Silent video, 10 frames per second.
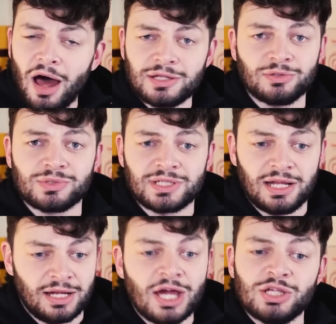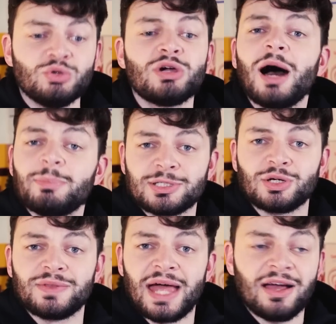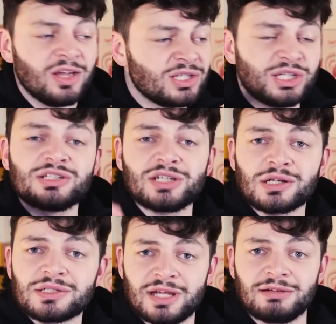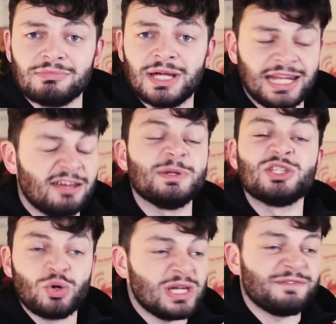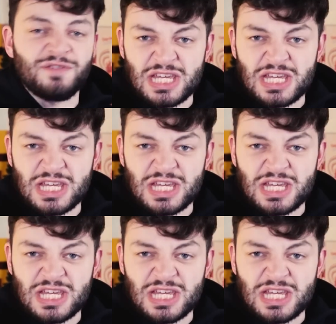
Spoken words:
Arsenal's colour. You can't be doing that. Disgusting. And they've been doing it for